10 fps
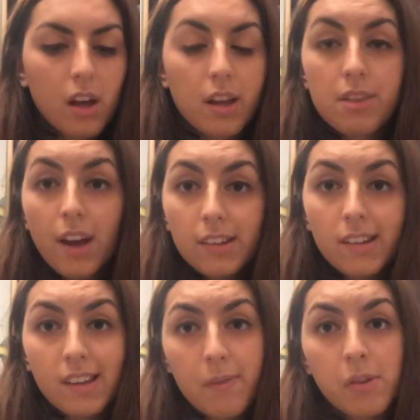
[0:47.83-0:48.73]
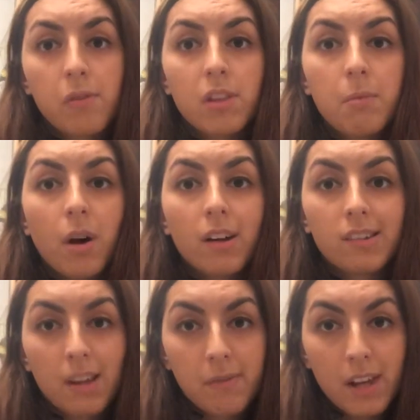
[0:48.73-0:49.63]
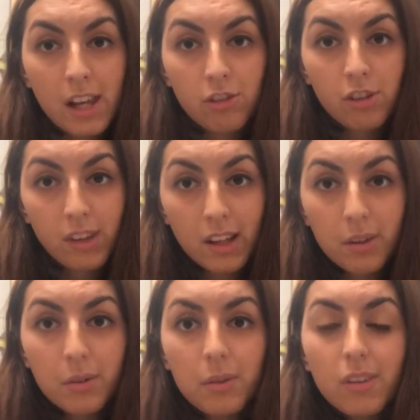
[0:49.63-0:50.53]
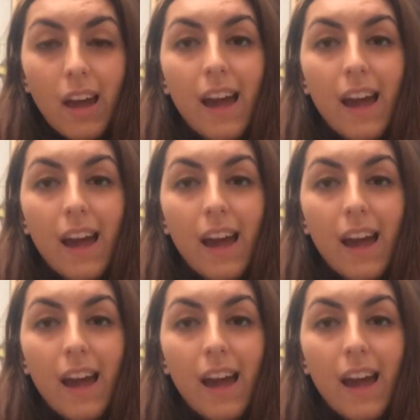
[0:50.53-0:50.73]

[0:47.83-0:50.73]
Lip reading: 37 of them are 7-inch singles,